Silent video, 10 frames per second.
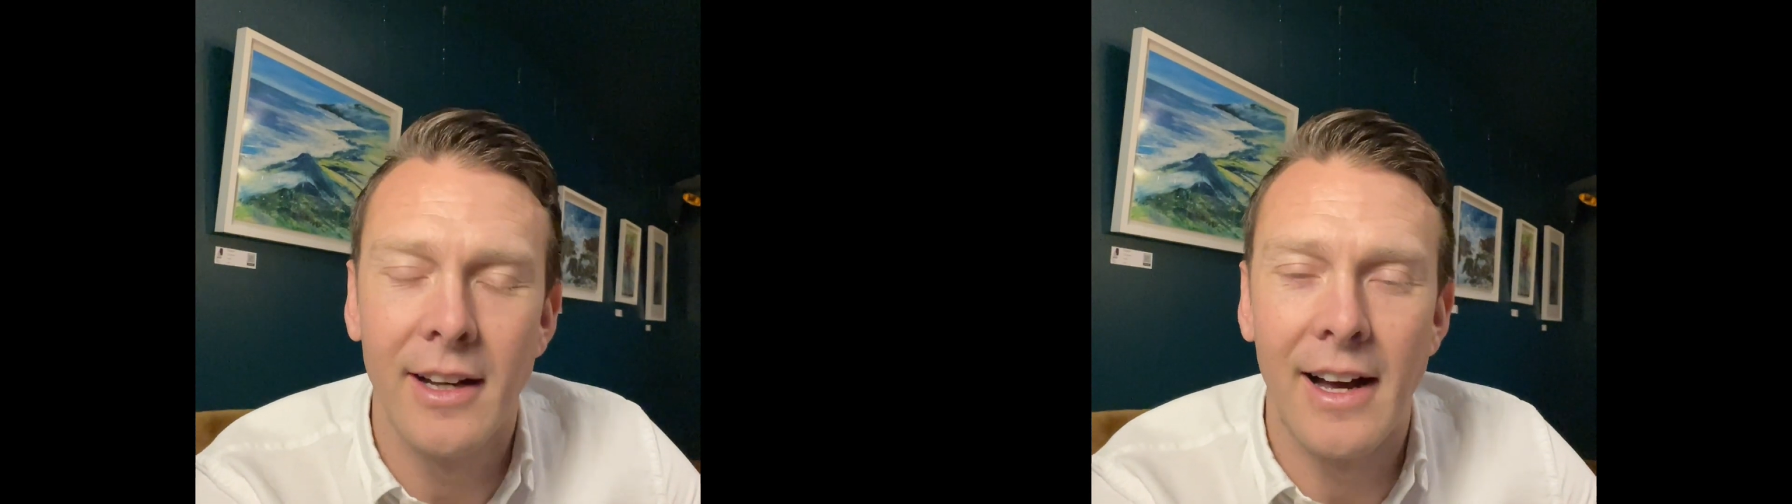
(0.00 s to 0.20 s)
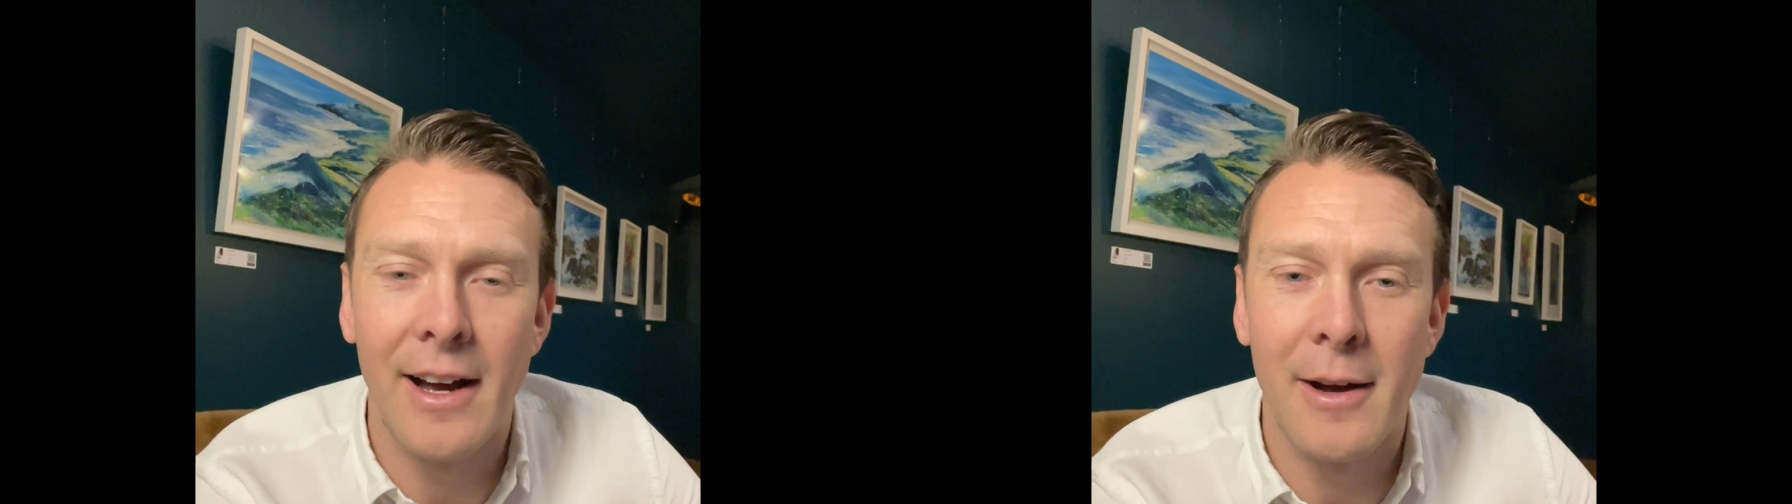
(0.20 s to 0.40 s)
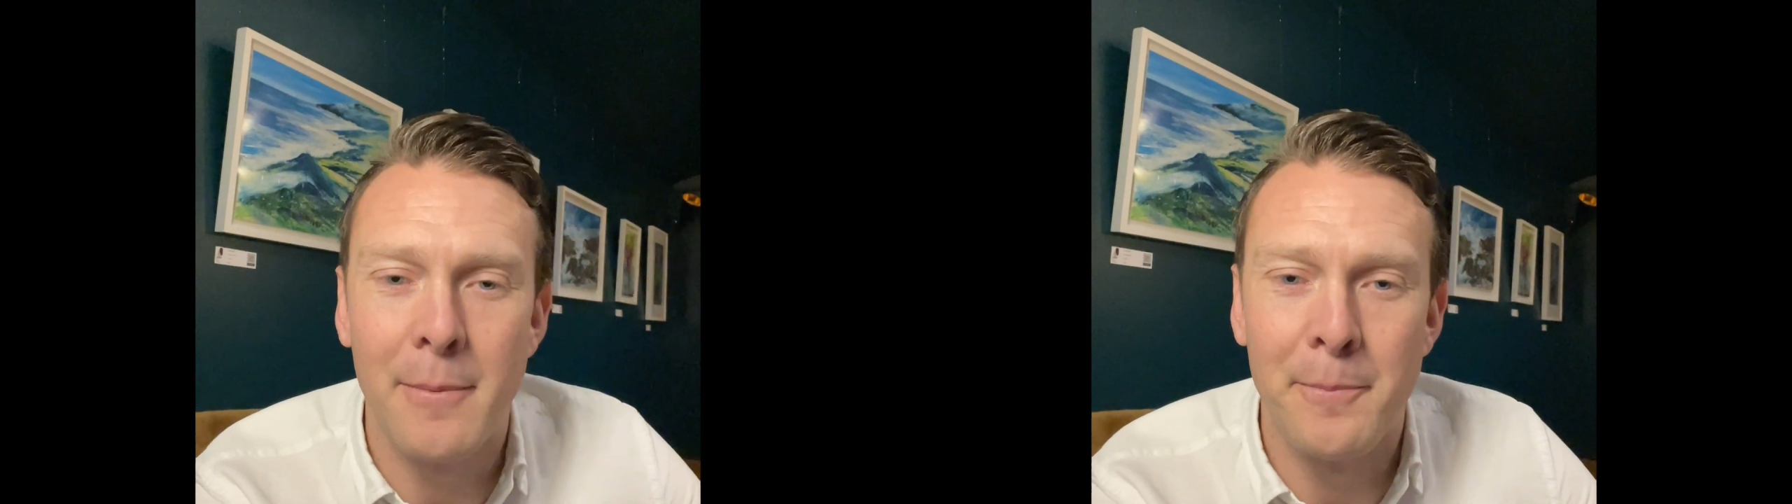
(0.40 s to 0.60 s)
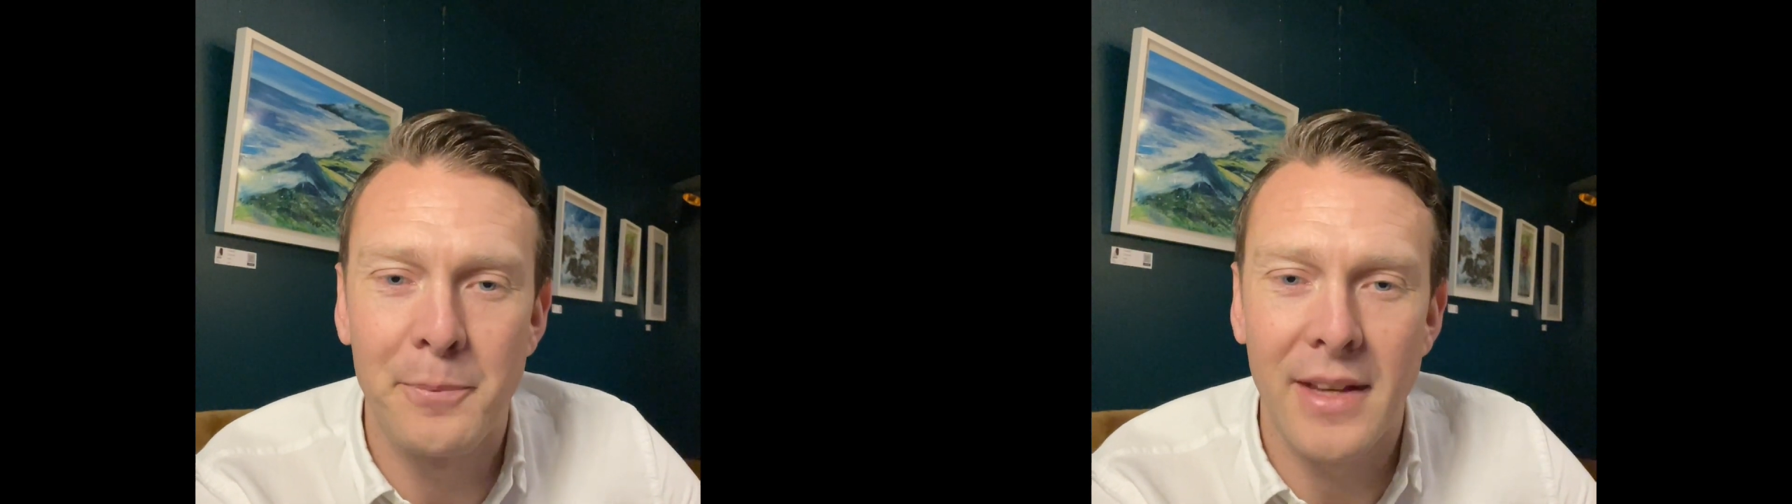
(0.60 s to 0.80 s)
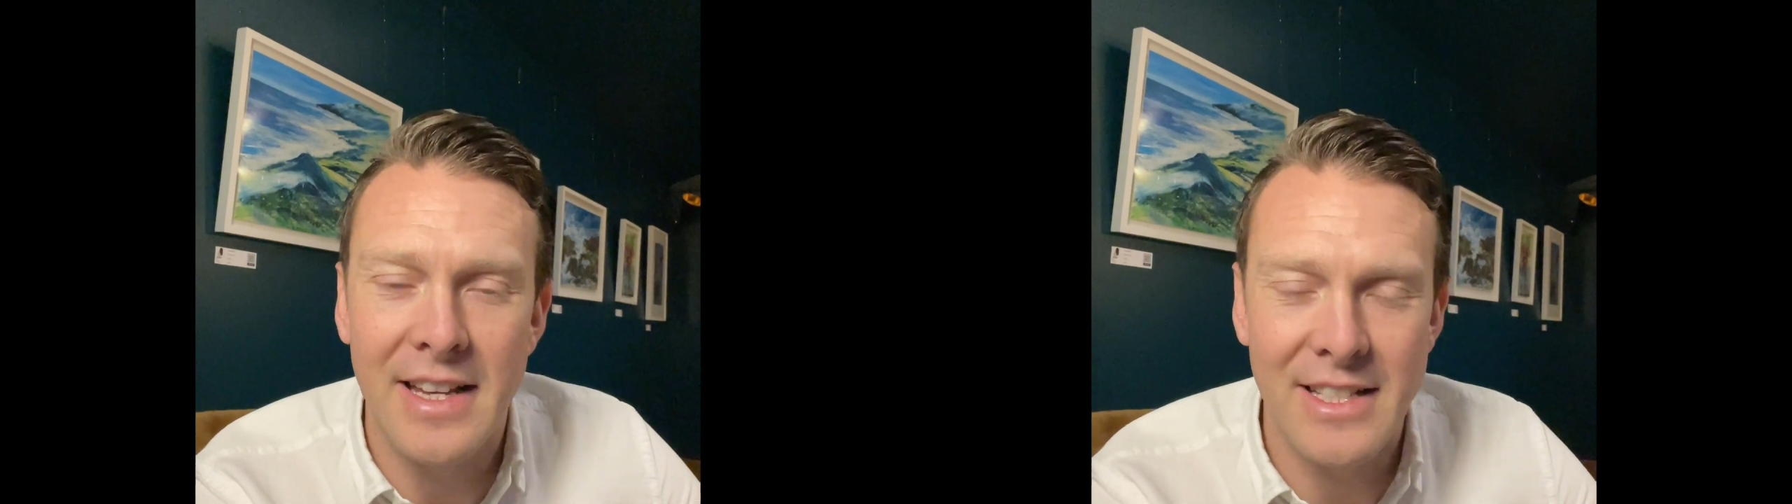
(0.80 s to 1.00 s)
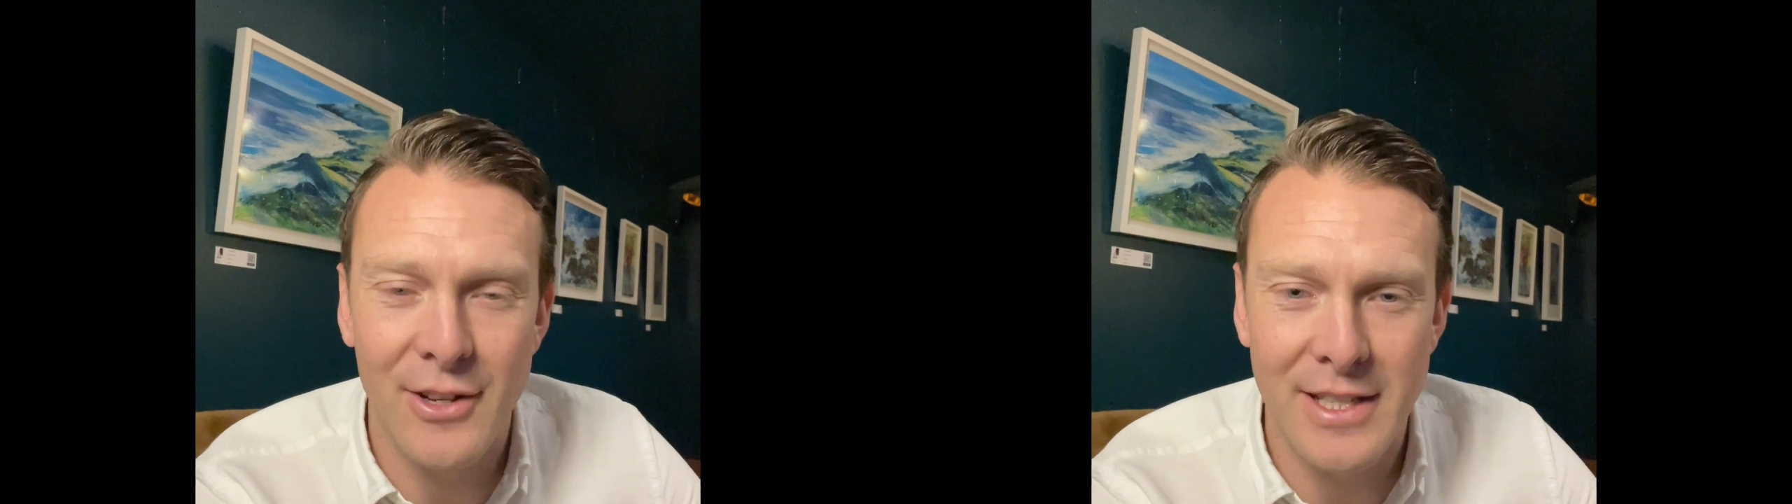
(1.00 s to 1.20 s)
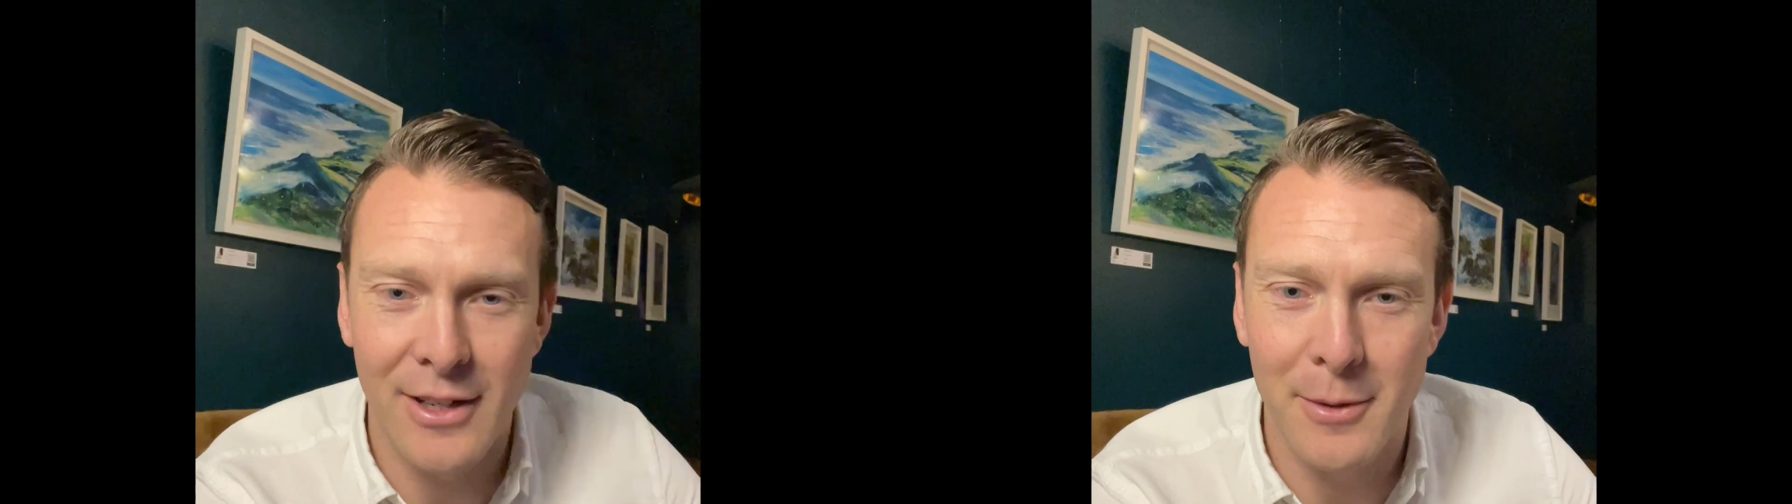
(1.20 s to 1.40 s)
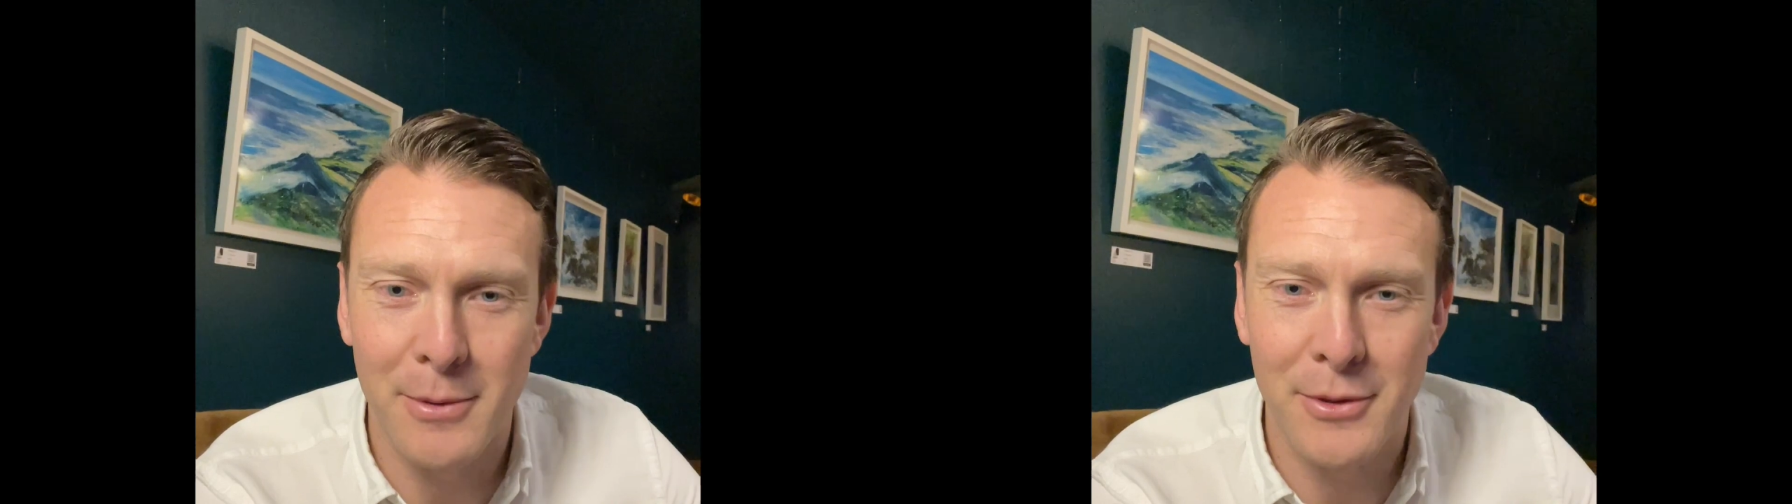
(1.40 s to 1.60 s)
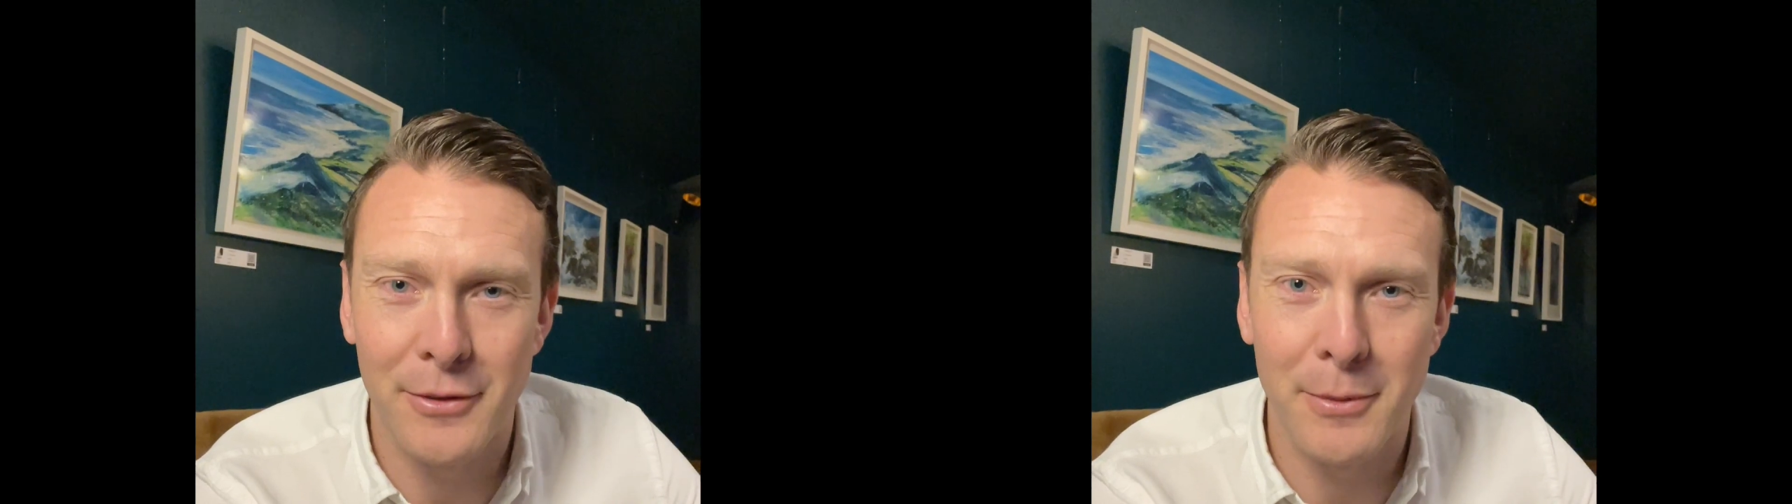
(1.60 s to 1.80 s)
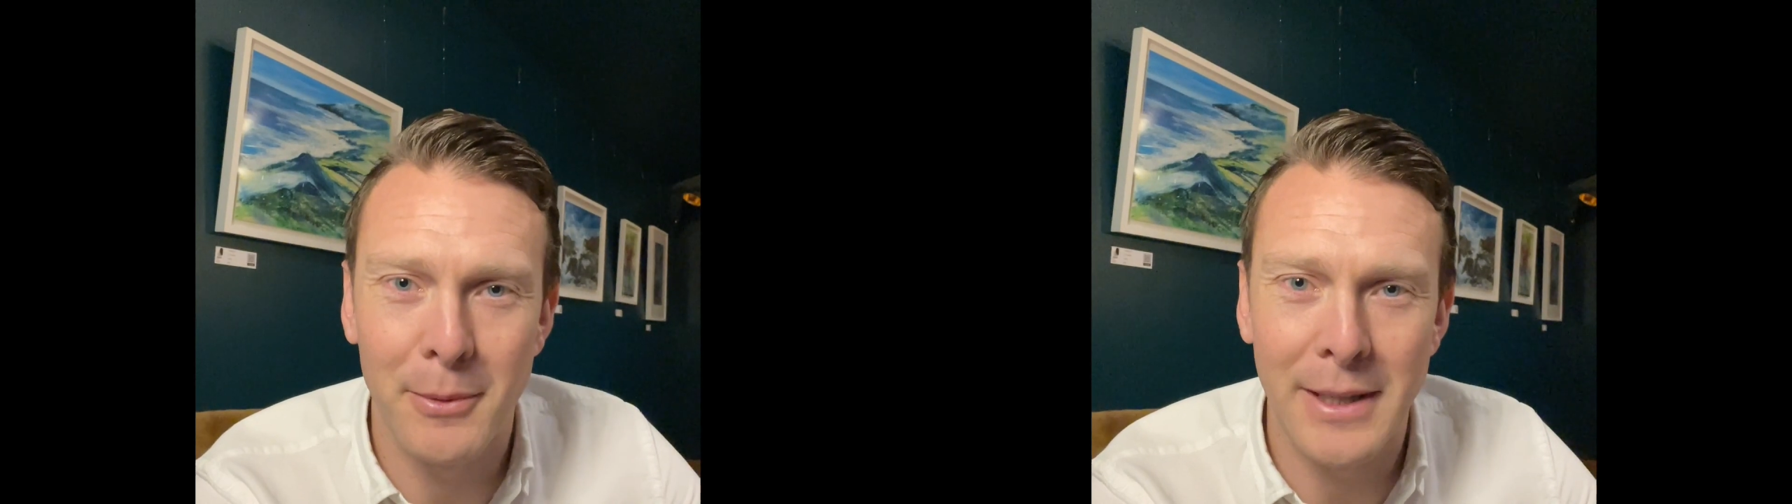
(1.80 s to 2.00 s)
Um, it's nice and open to
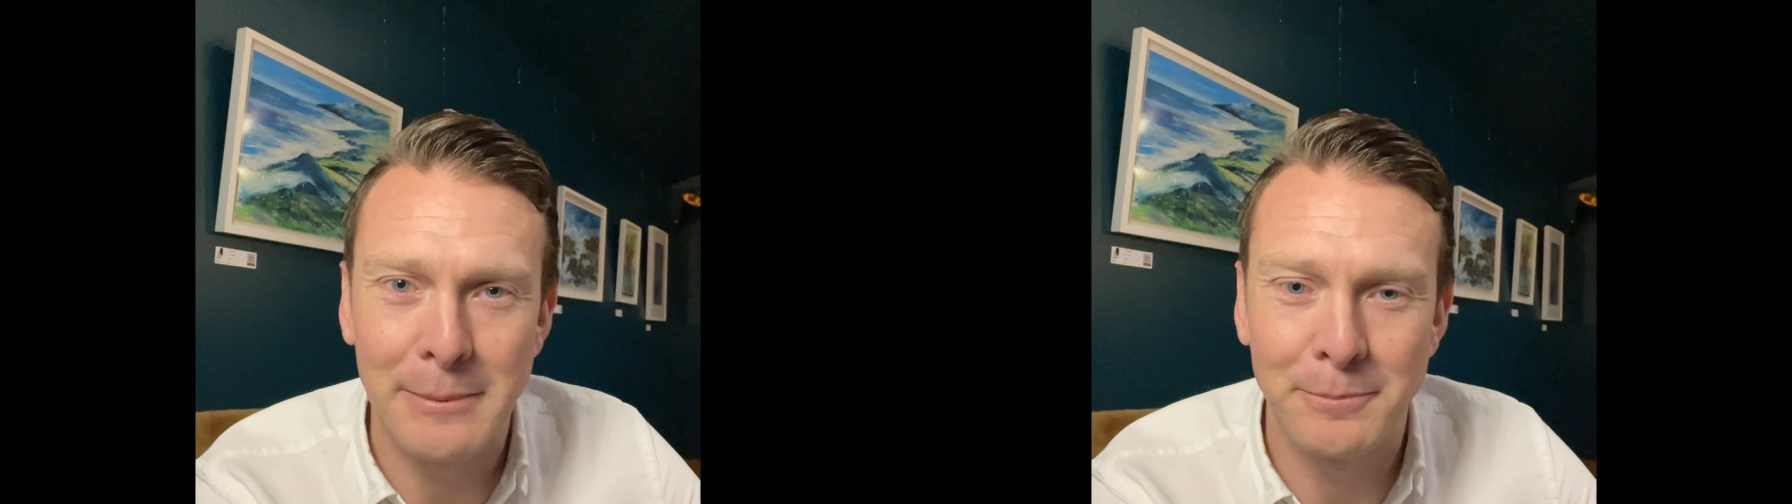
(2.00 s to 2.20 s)
everybody.